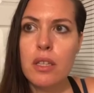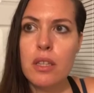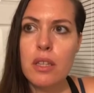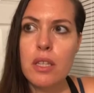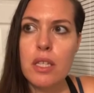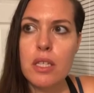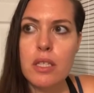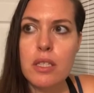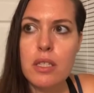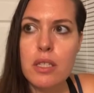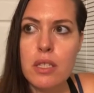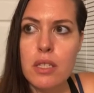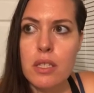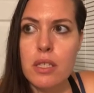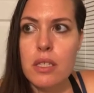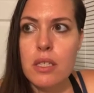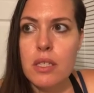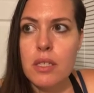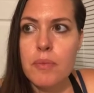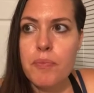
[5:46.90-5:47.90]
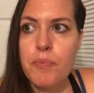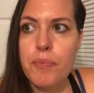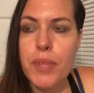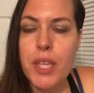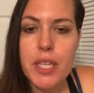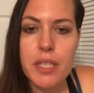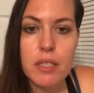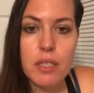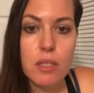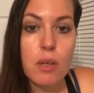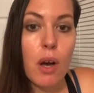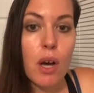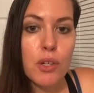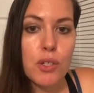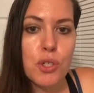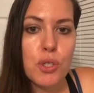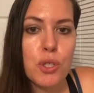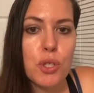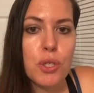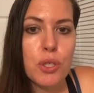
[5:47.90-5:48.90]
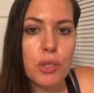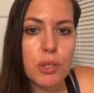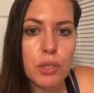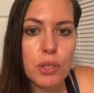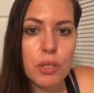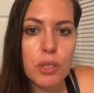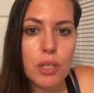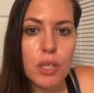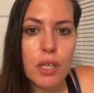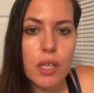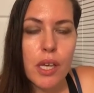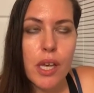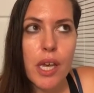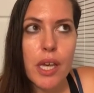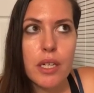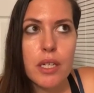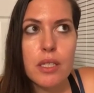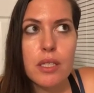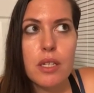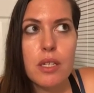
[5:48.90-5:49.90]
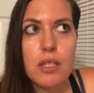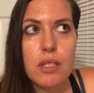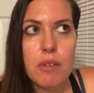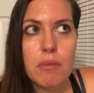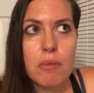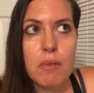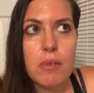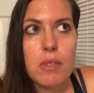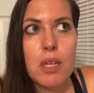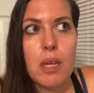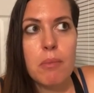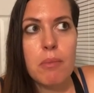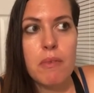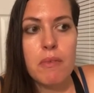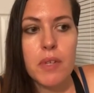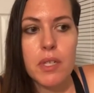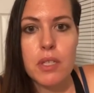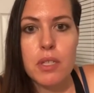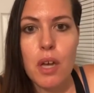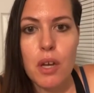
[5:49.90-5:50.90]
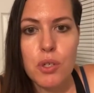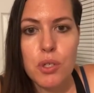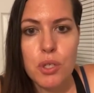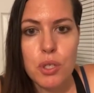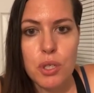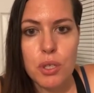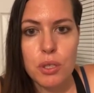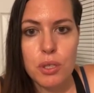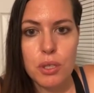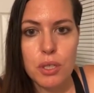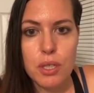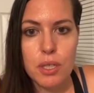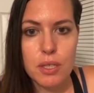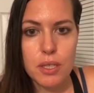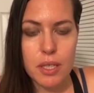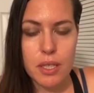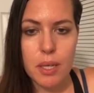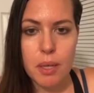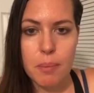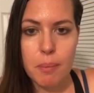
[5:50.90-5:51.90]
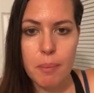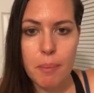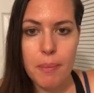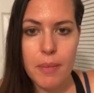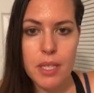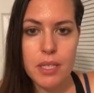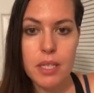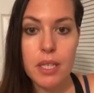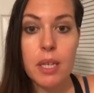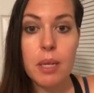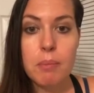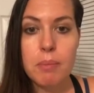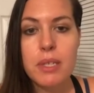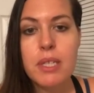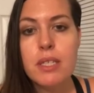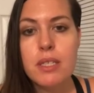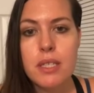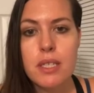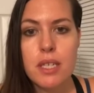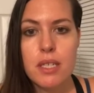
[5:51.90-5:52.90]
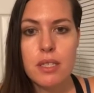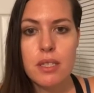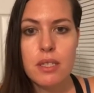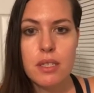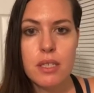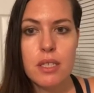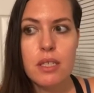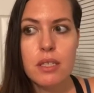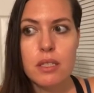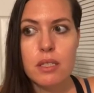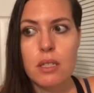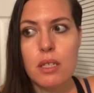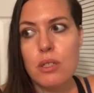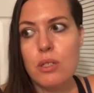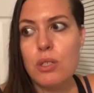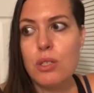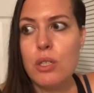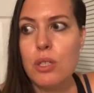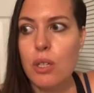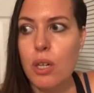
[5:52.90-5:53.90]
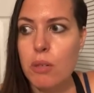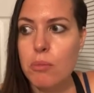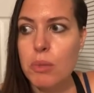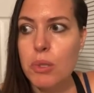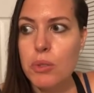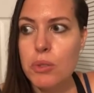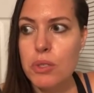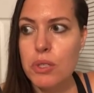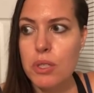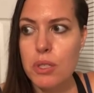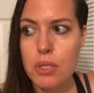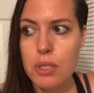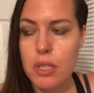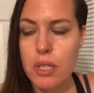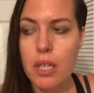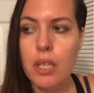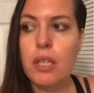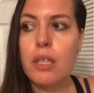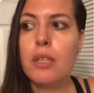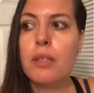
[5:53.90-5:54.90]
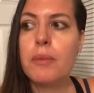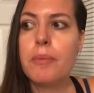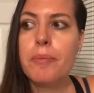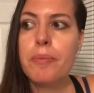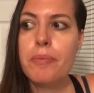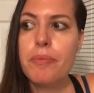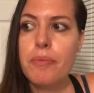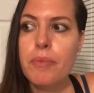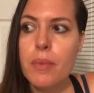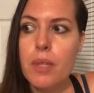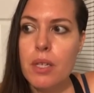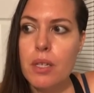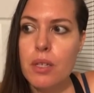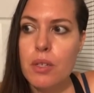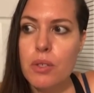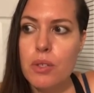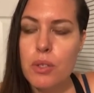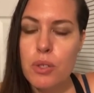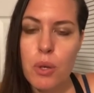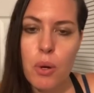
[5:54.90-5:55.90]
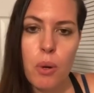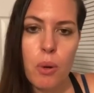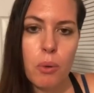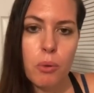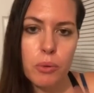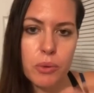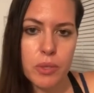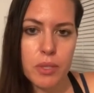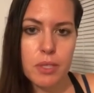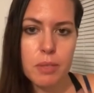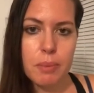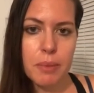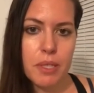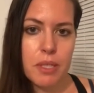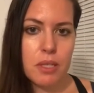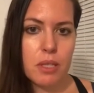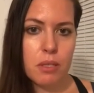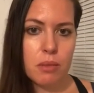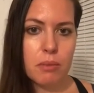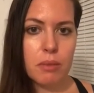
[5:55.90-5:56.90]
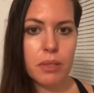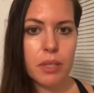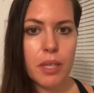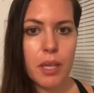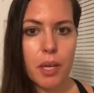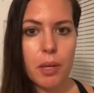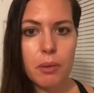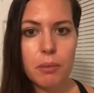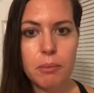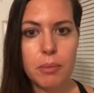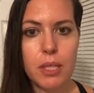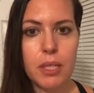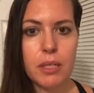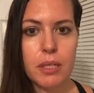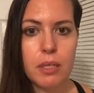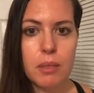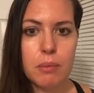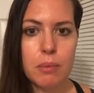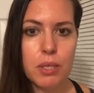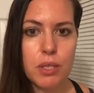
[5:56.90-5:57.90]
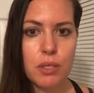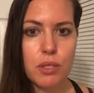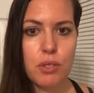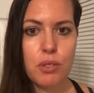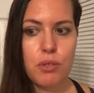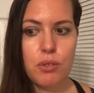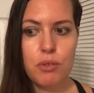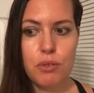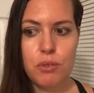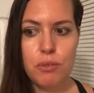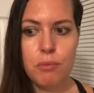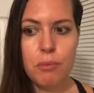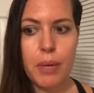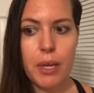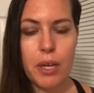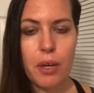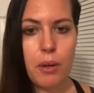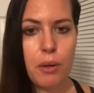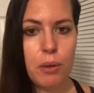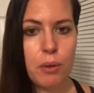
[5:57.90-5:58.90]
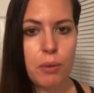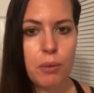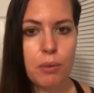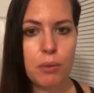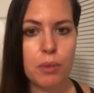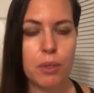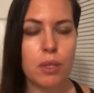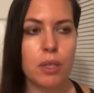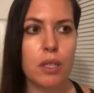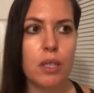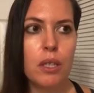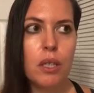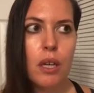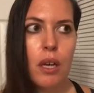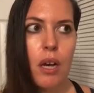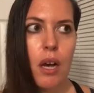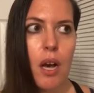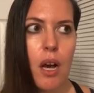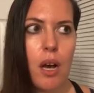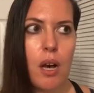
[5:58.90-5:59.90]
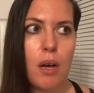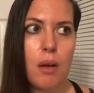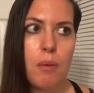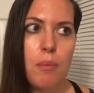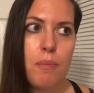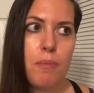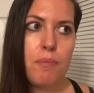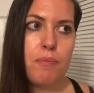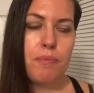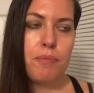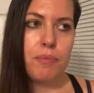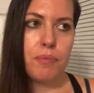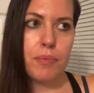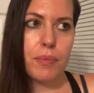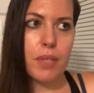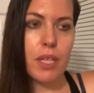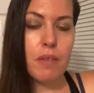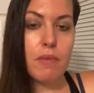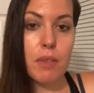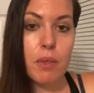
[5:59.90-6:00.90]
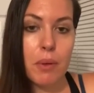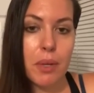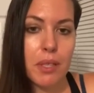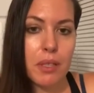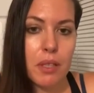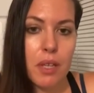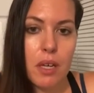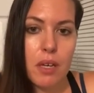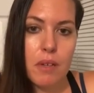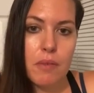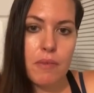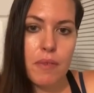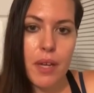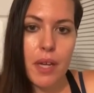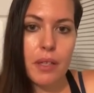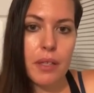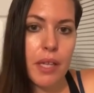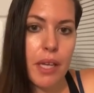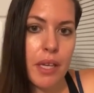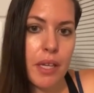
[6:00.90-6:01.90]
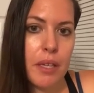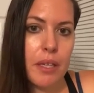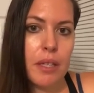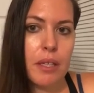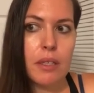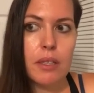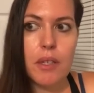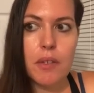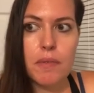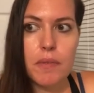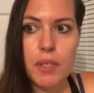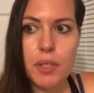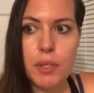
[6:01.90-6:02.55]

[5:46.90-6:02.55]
this exhaustion, and it's a different type of exhaustion. It's like a it's like a P T S D exhaustion almost. It's like, so this place has really helped me to come into my own. Um, even though I love L A, I love New